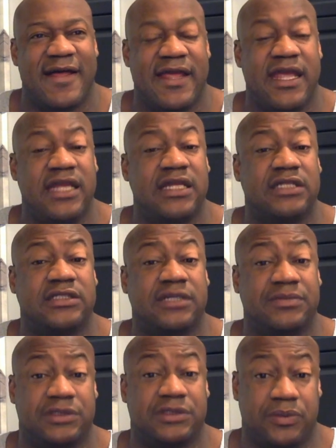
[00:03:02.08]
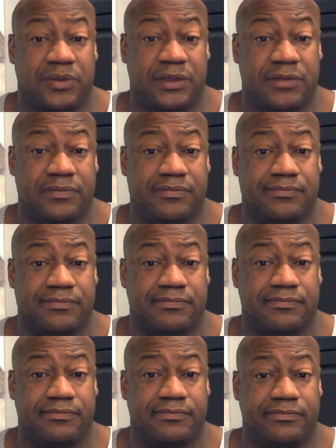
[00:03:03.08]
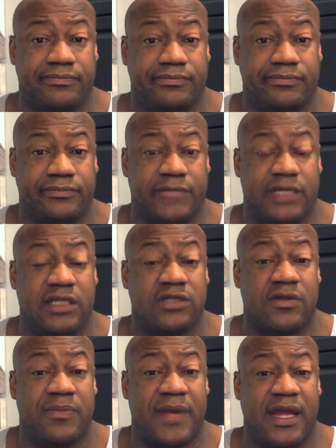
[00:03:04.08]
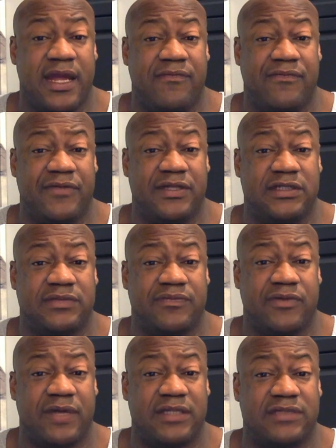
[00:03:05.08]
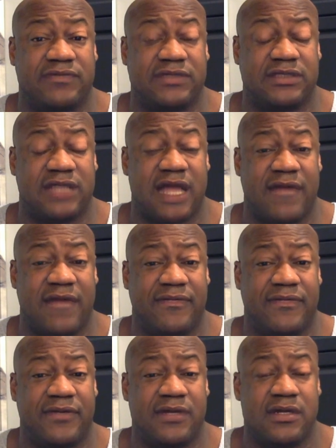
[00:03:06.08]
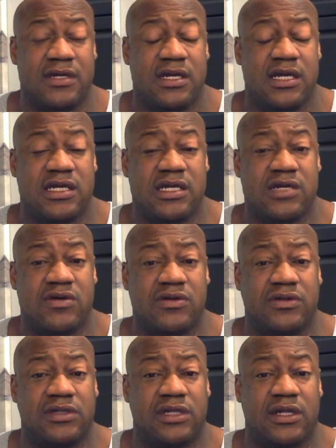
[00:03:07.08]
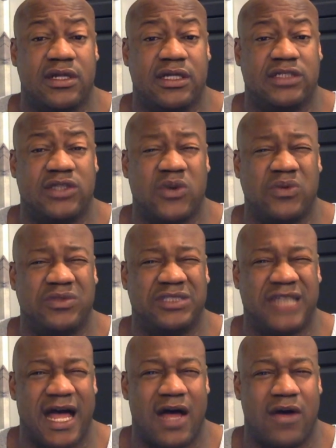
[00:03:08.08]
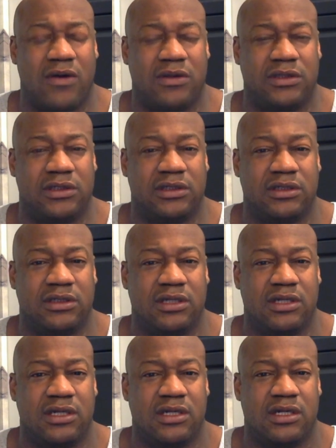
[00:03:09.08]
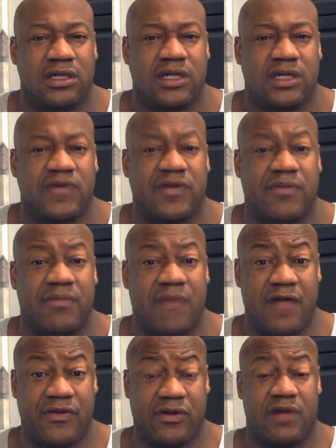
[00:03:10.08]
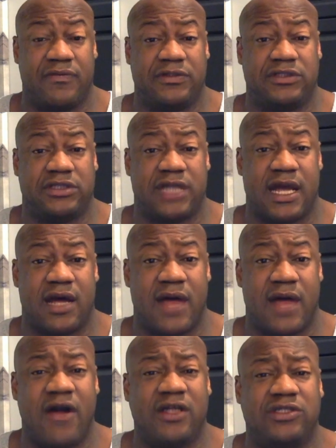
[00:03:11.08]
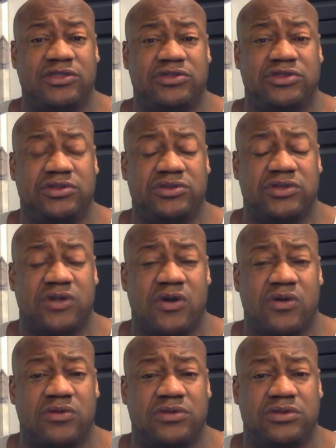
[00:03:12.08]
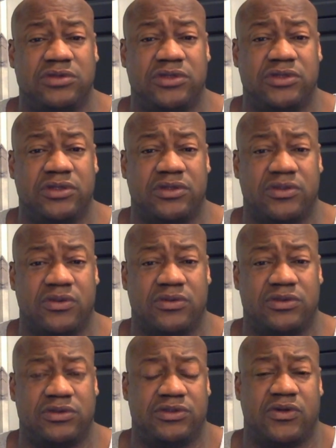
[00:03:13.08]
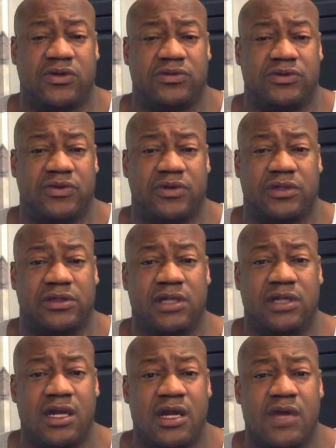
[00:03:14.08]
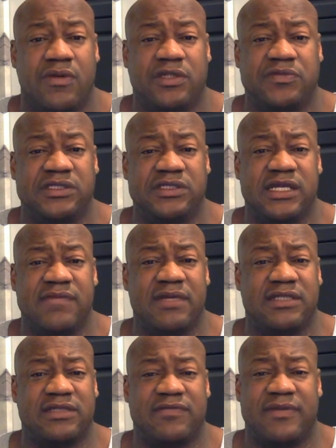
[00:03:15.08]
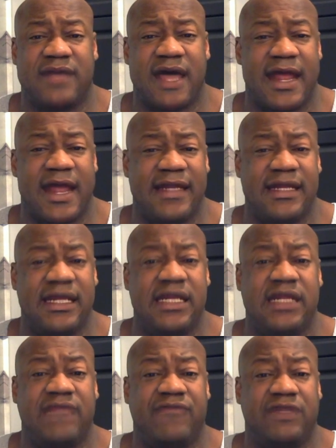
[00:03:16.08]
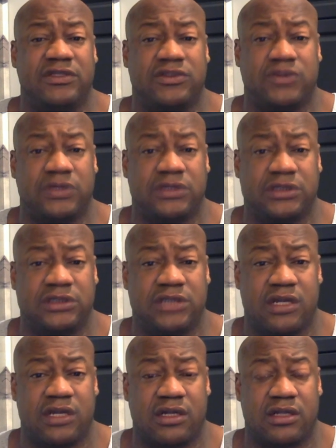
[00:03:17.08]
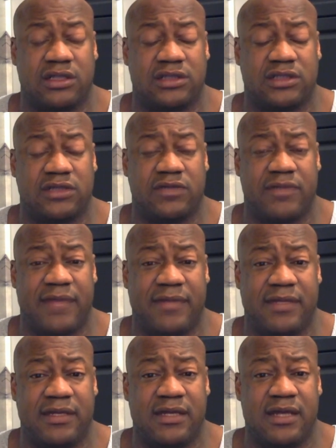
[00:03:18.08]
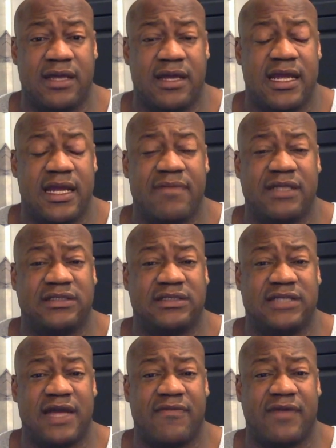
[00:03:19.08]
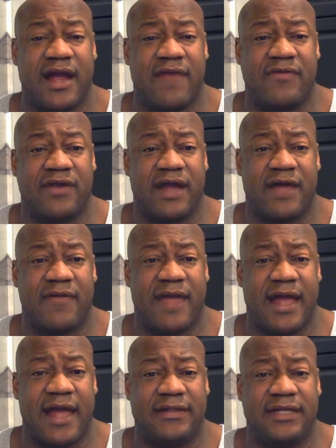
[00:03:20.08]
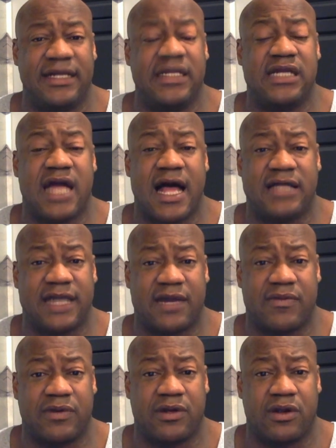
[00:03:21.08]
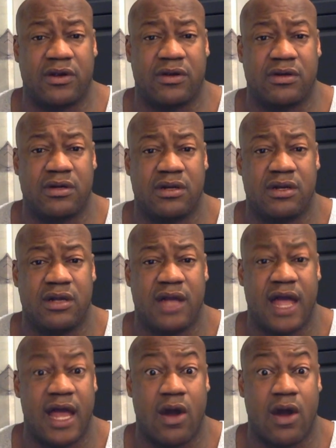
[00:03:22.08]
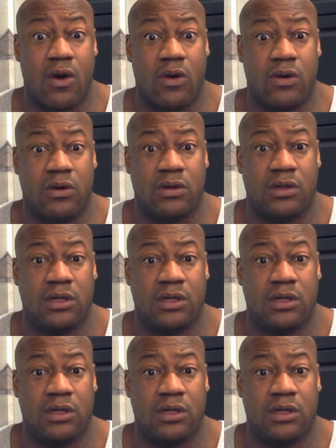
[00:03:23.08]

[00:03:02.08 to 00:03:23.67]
he did something stupid. And he's gonna pay for this for the rest of his life. He killed his own child. Killed the mother of his child. How could you shoot your own two-year-old two-year-old daughter? Which means that he must have not had any feelings towards this young this little baby. He must never ever have had any contact with her at all.